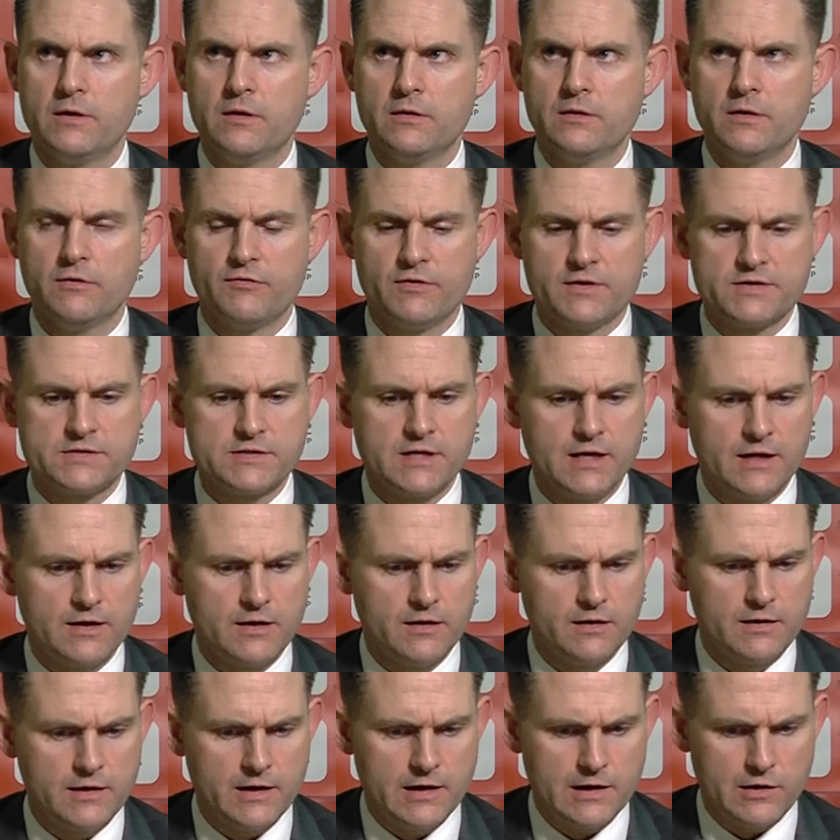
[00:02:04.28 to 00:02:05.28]
of us
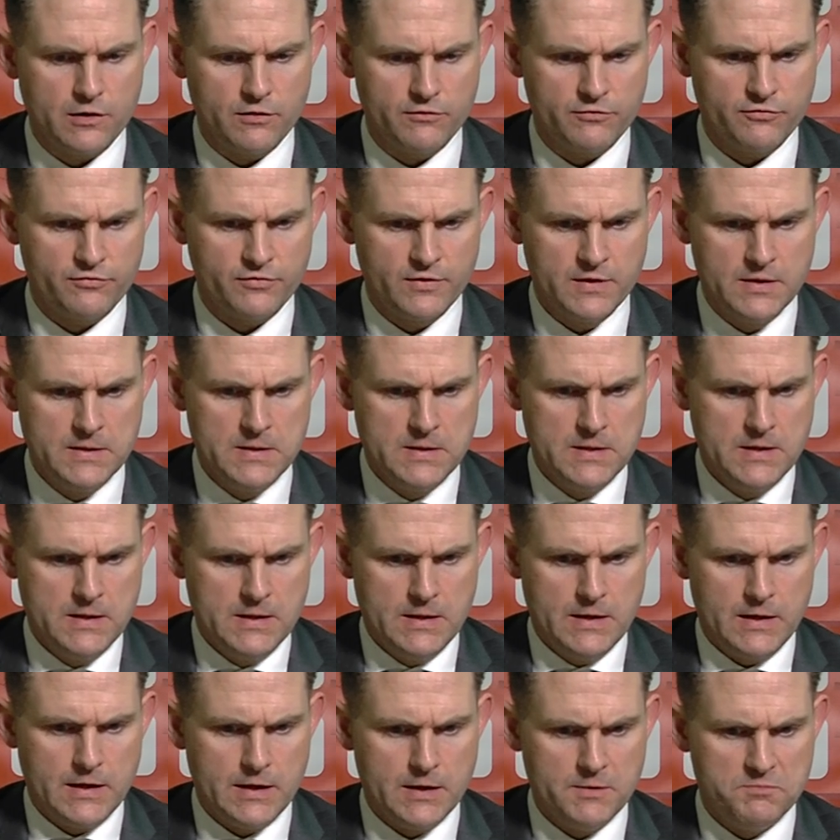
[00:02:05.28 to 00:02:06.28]
taking care of
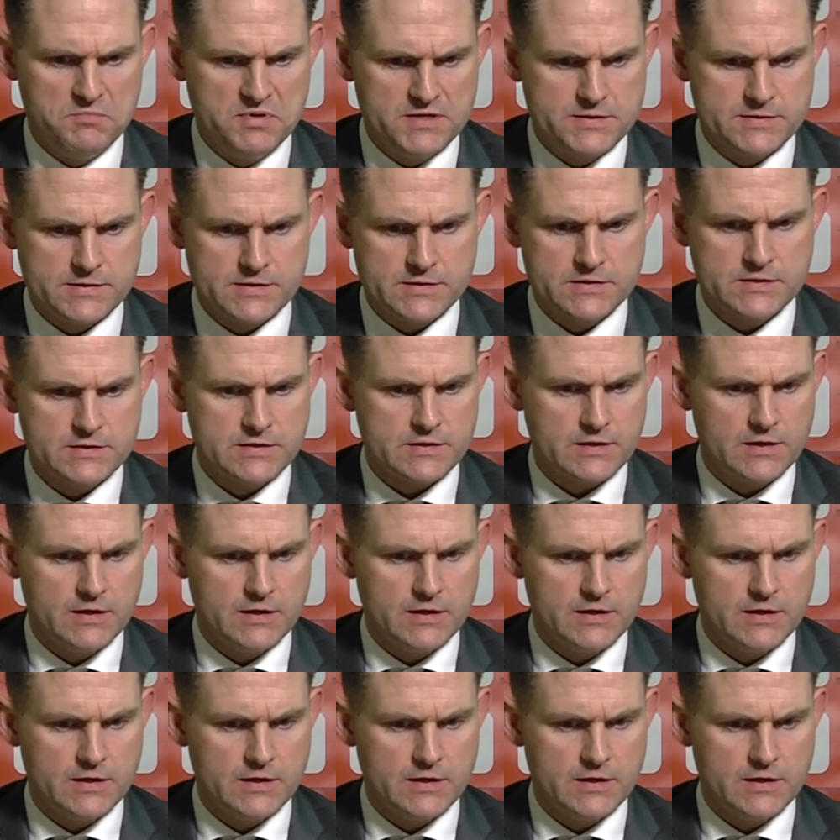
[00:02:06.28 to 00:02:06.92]
business,